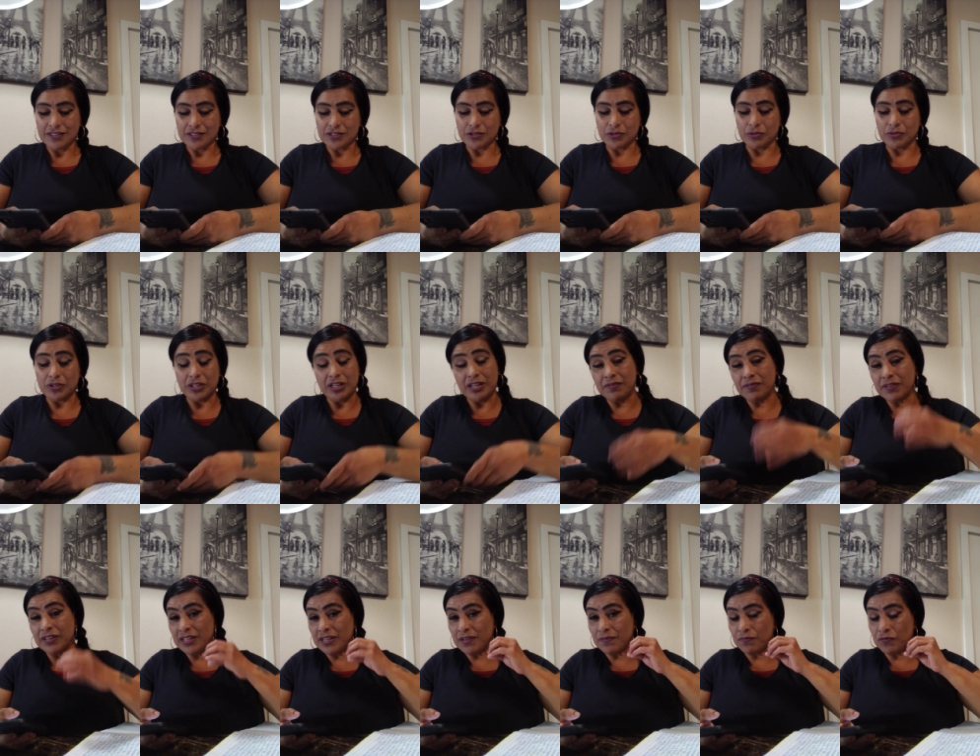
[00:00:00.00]
So
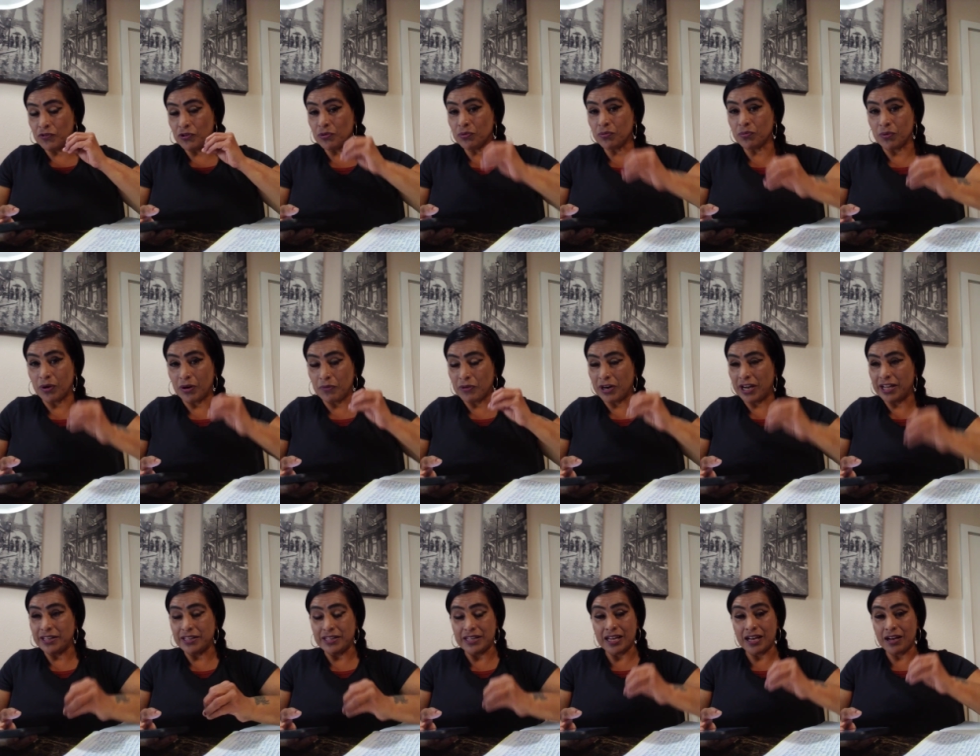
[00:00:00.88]
even if you
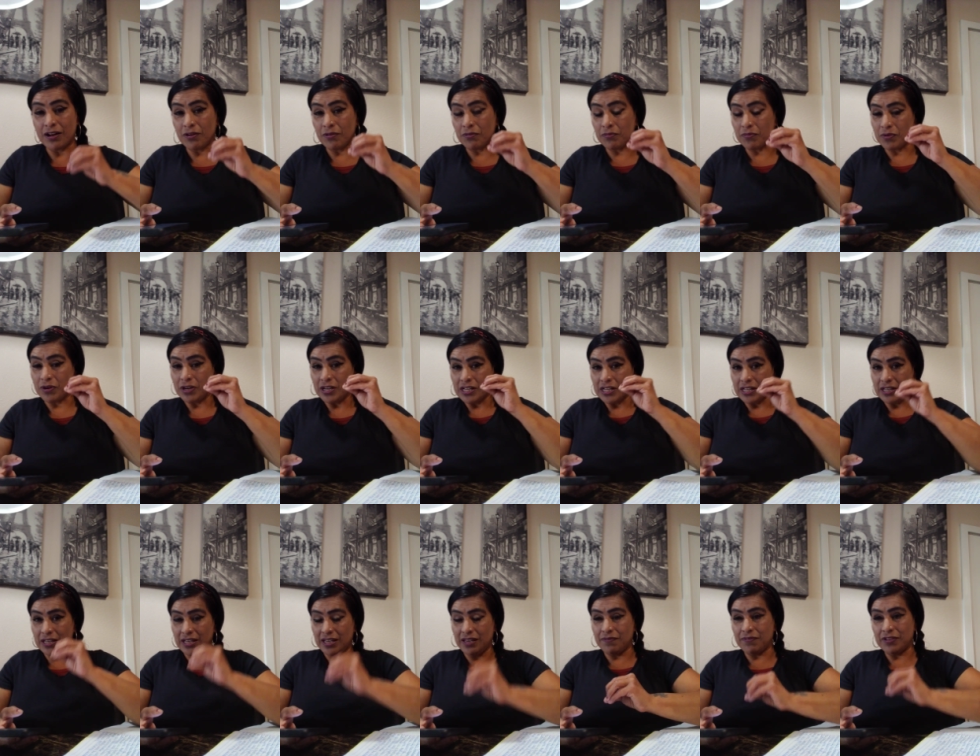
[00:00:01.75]
right now,
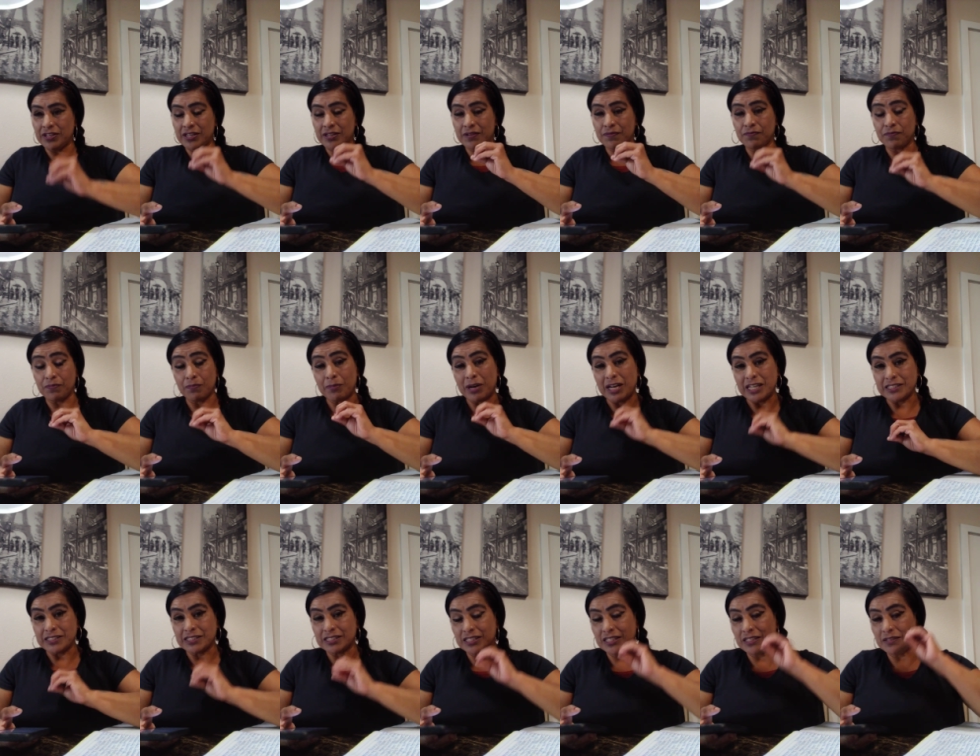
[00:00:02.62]
even if
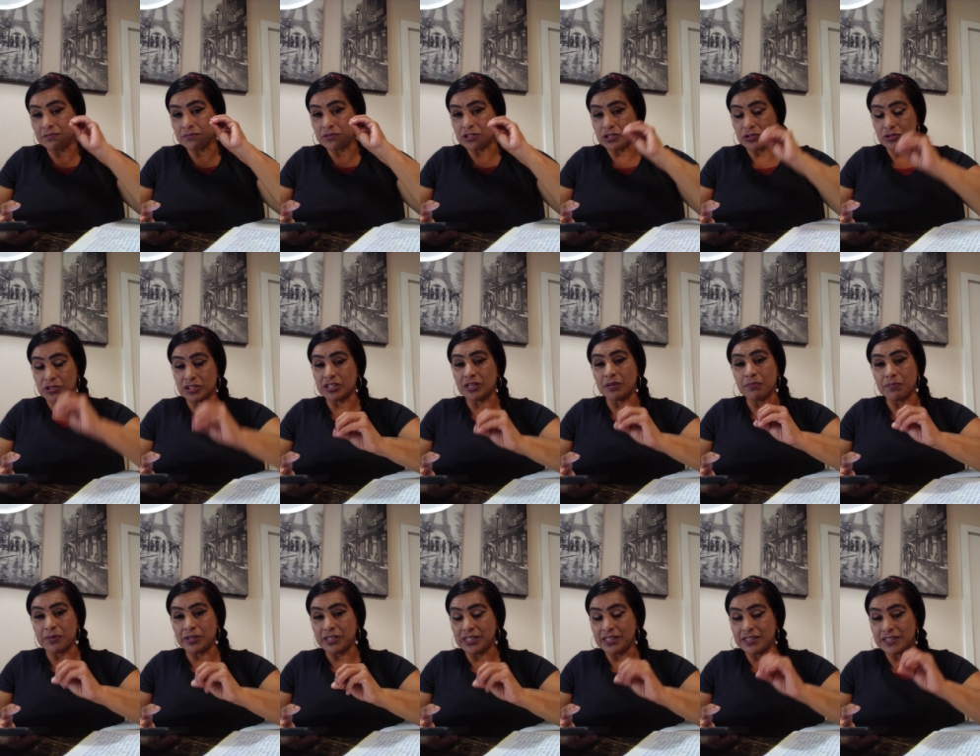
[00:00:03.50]
might seem to
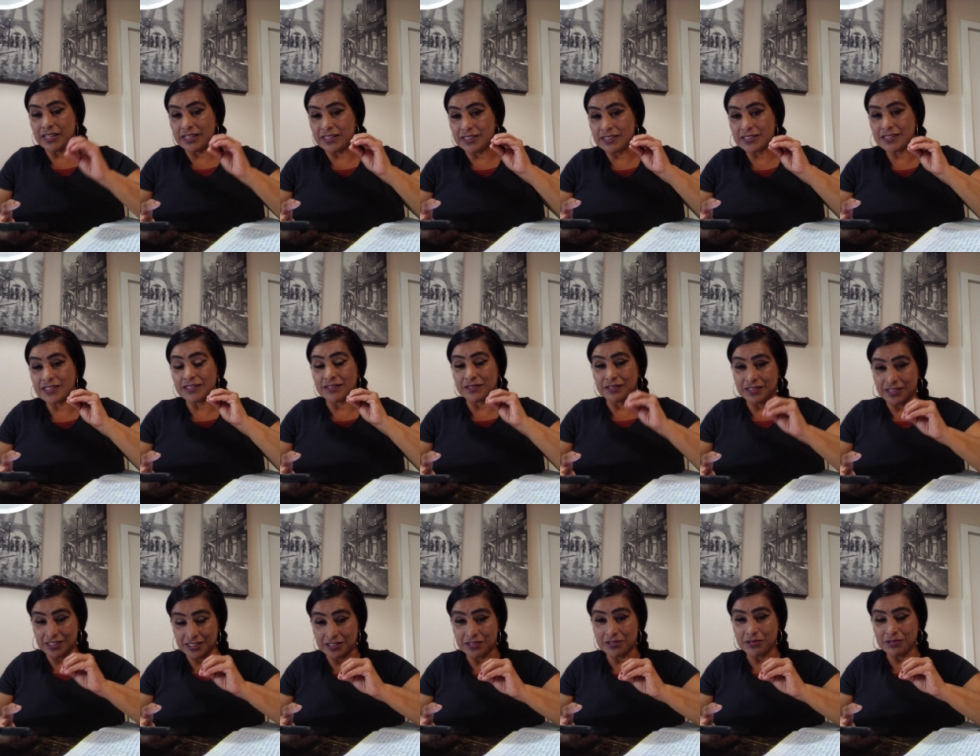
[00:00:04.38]
somebody that it's a
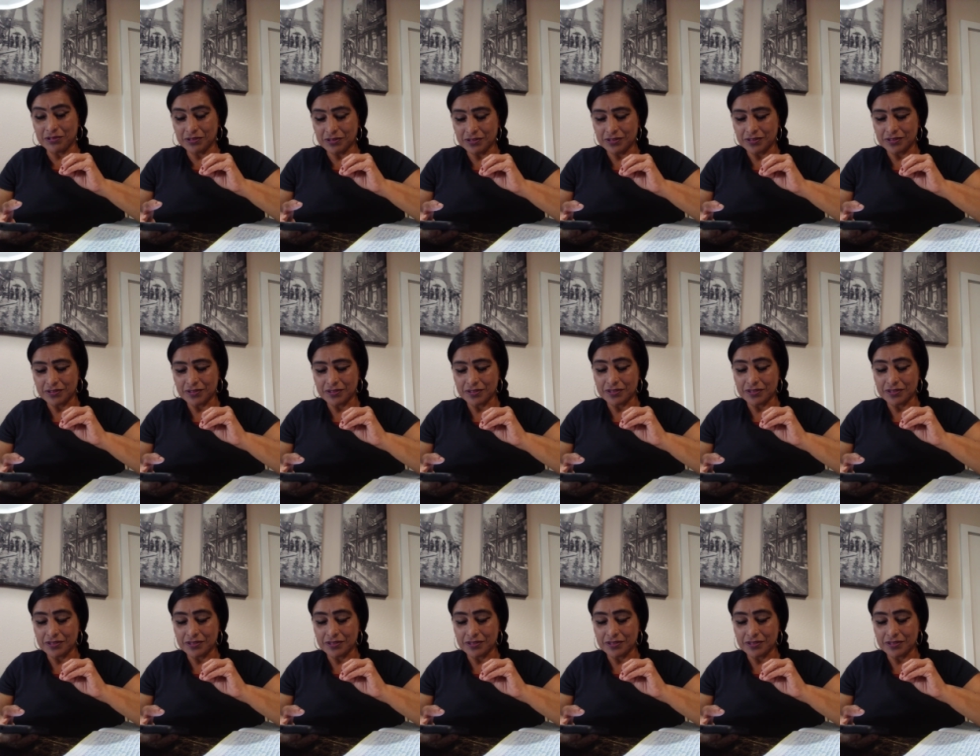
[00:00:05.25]
little,